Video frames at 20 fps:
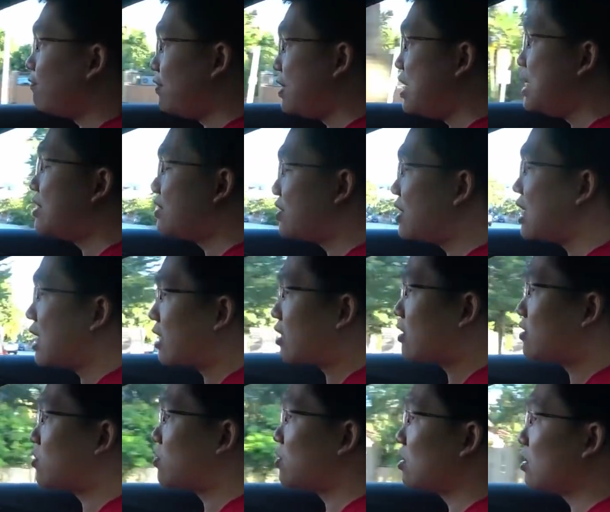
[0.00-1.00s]

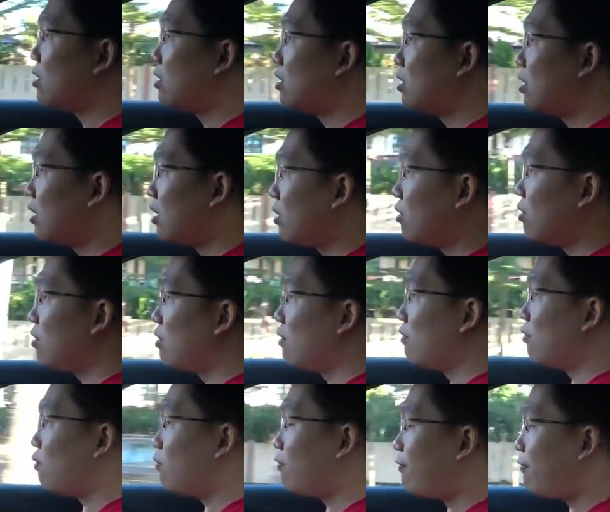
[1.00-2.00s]
V6
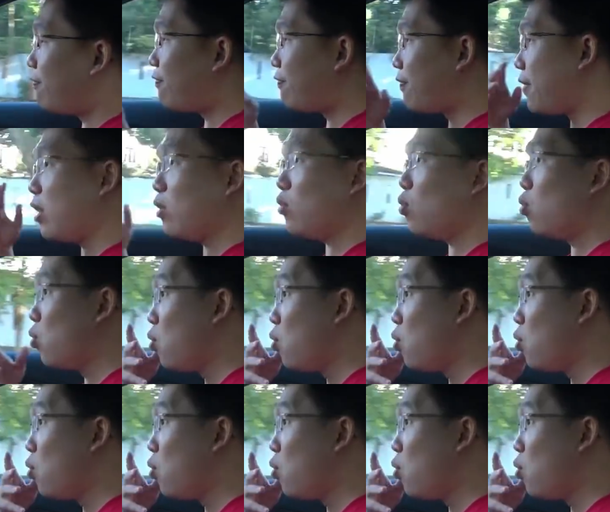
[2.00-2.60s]
felt